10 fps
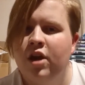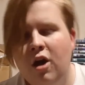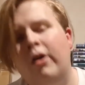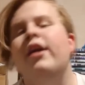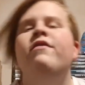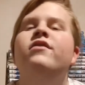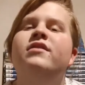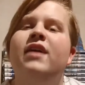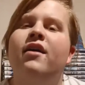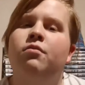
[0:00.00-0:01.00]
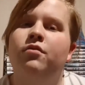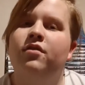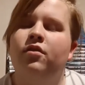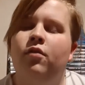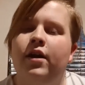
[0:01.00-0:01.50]
Hyphen's death
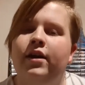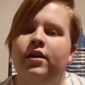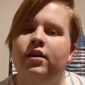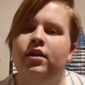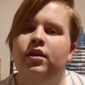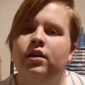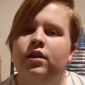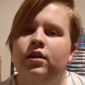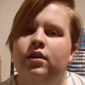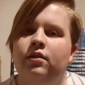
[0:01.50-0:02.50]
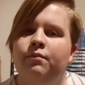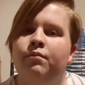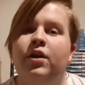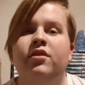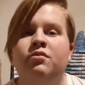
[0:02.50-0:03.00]
was
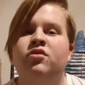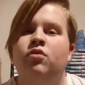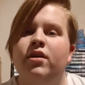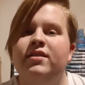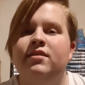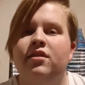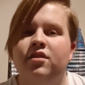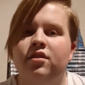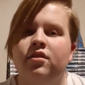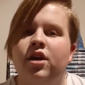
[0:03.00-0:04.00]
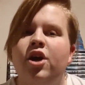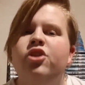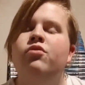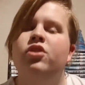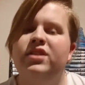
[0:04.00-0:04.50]
because it was quite sudden.
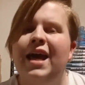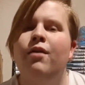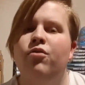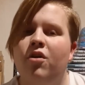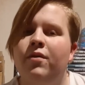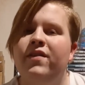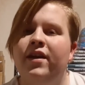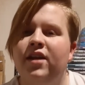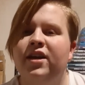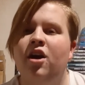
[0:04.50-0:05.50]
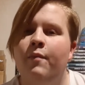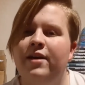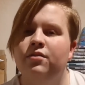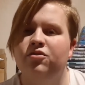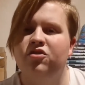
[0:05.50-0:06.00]
You could tell though when they like cut
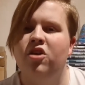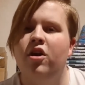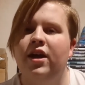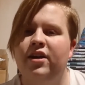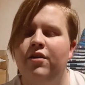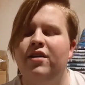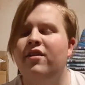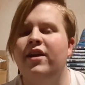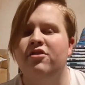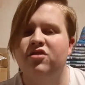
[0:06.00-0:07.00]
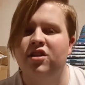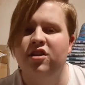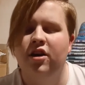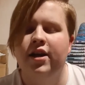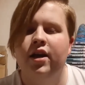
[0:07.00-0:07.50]
back to it, it was just her like going down, like, okay, she's gonna
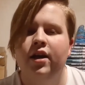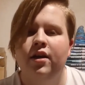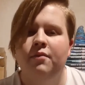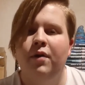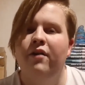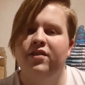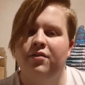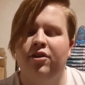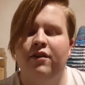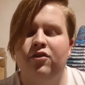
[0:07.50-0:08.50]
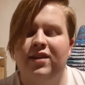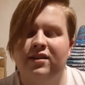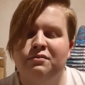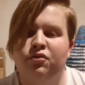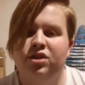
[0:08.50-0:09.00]
die. But obviously that was only a few
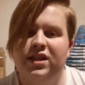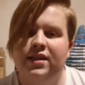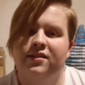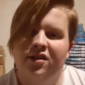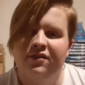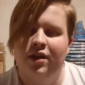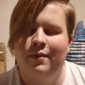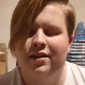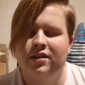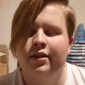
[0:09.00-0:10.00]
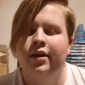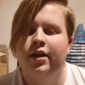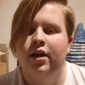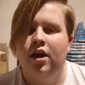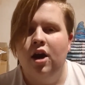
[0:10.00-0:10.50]
seconds before she did, so it didn't really matter.
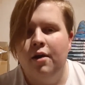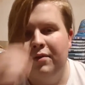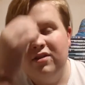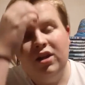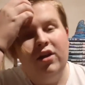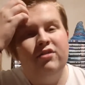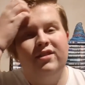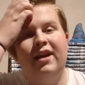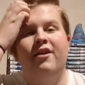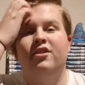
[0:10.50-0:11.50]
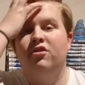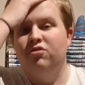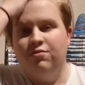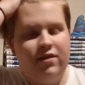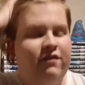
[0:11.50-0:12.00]
Because I liked her as a character, I thought it
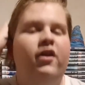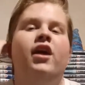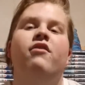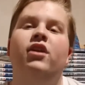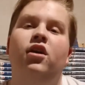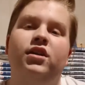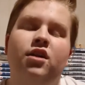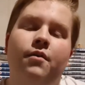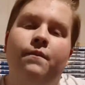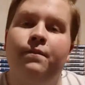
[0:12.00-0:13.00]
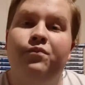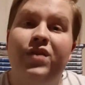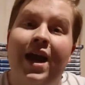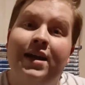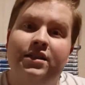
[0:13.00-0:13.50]
was really funny. I really liked
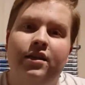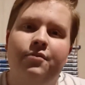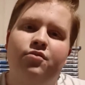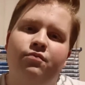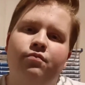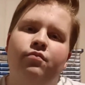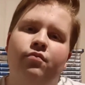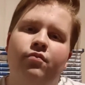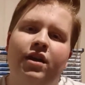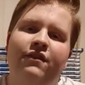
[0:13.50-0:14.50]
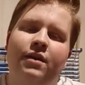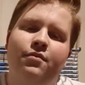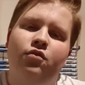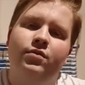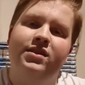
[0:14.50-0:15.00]
the actor. That was really funny
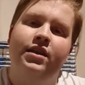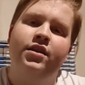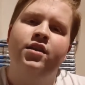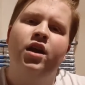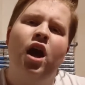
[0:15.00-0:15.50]
performance, and